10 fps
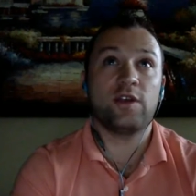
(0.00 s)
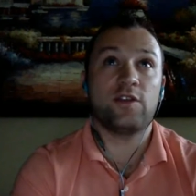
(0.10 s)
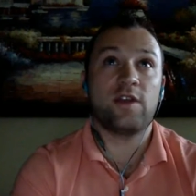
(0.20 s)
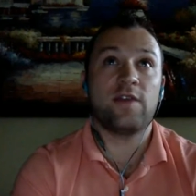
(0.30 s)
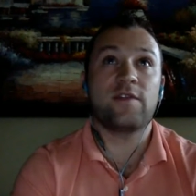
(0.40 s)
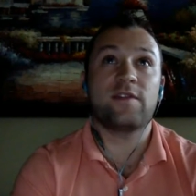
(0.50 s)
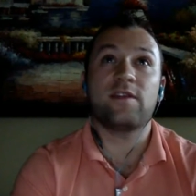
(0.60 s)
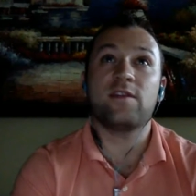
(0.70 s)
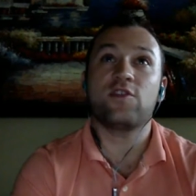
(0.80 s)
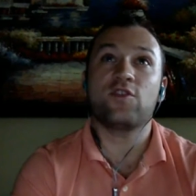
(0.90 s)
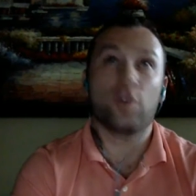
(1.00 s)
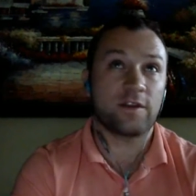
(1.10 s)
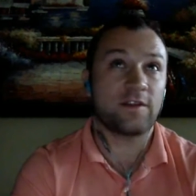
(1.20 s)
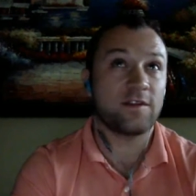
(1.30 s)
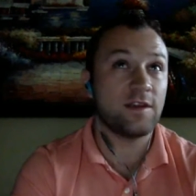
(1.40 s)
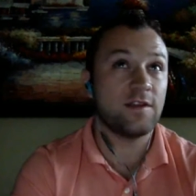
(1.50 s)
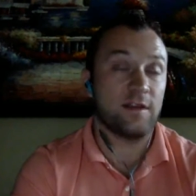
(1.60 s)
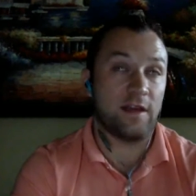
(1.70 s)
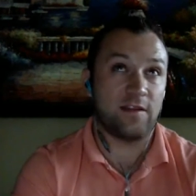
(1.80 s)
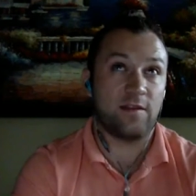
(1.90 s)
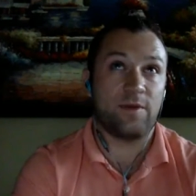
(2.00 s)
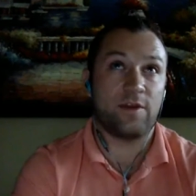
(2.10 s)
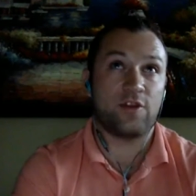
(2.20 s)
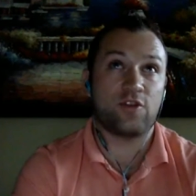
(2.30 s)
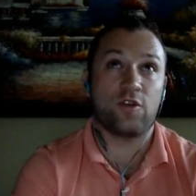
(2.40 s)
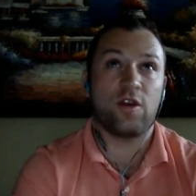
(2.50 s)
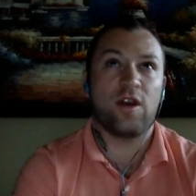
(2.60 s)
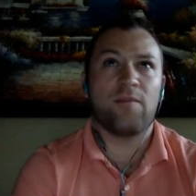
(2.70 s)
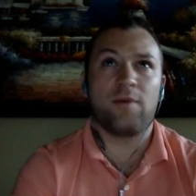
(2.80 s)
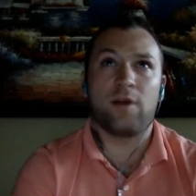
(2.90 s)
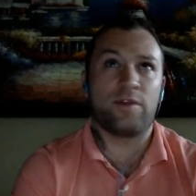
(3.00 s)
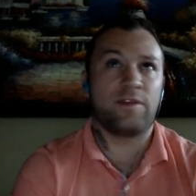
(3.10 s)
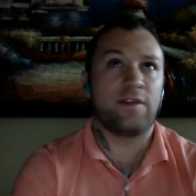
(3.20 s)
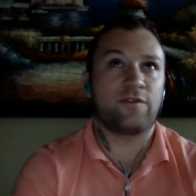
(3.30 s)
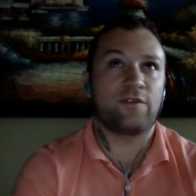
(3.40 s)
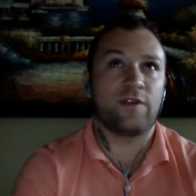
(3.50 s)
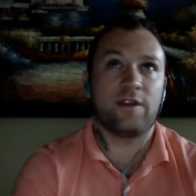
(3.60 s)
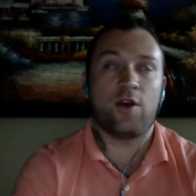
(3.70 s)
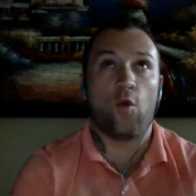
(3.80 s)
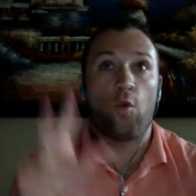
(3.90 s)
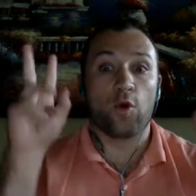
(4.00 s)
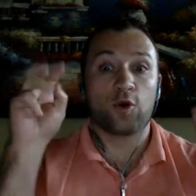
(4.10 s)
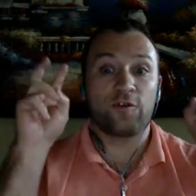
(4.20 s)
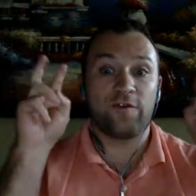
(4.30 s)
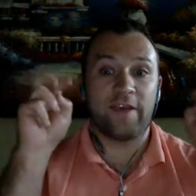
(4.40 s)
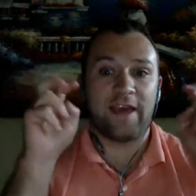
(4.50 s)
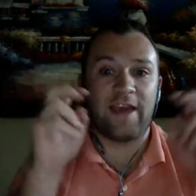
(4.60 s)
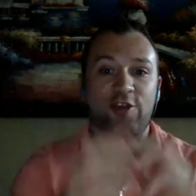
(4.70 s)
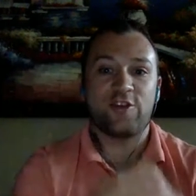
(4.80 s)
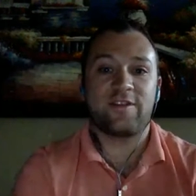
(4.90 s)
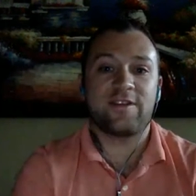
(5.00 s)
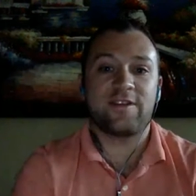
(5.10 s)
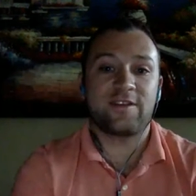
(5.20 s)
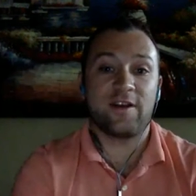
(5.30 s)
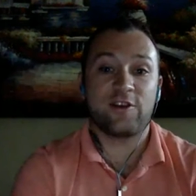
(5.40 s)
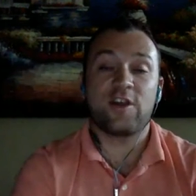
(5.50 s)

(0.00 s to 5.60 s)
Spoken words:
Davis did start the season as the pitcher, but with different work vacations and such.